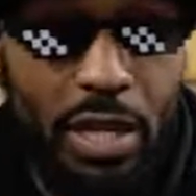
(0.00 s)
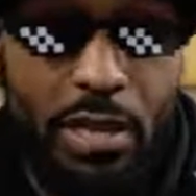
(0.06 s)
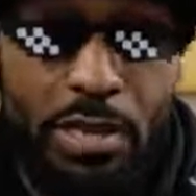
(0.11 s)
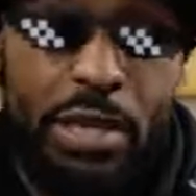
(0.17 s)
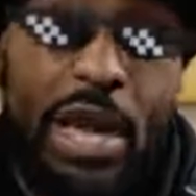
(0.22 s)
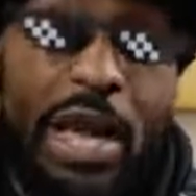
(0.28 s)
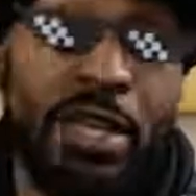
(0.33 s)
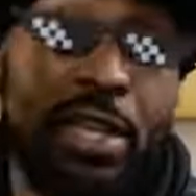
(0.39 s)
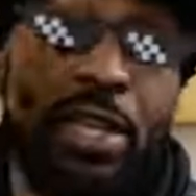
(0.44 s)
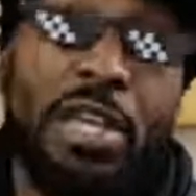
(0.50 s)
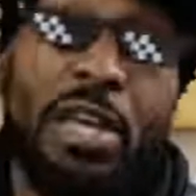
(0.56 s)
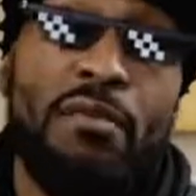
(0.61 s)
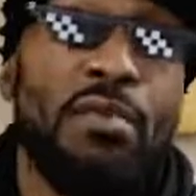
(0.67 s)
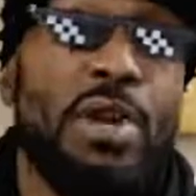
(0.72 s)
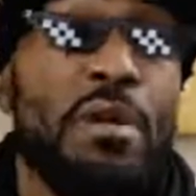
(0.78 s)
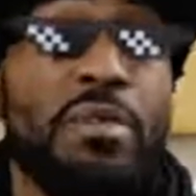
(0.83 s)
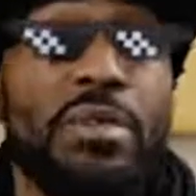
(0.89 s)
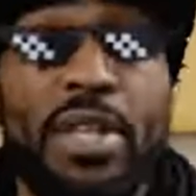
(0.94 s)
I can give you
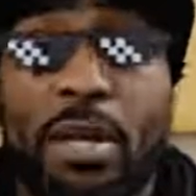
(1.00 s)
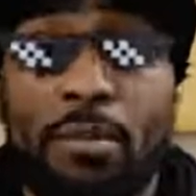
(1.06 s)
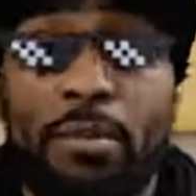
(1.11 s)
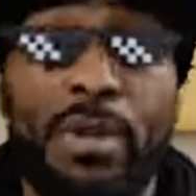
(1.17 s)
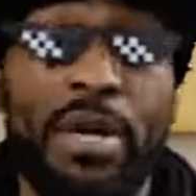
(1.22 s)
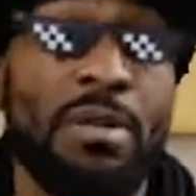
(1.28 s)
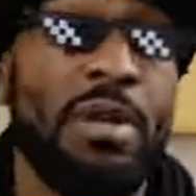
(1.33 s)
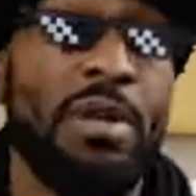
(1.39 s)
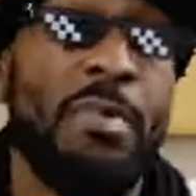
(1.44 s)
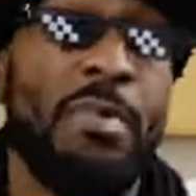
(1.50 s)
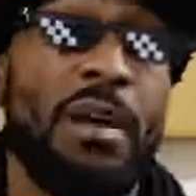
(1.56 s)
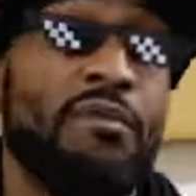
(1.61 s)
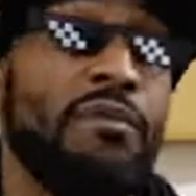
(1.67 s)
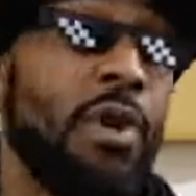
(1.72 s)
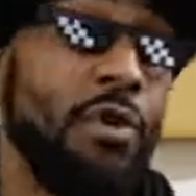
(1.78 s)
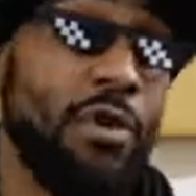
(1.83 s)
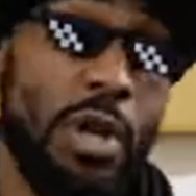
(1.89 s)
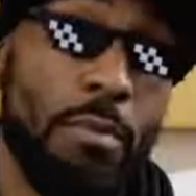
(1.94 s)
everything but my
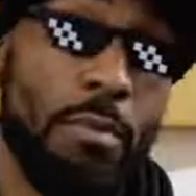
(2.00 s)
phone number.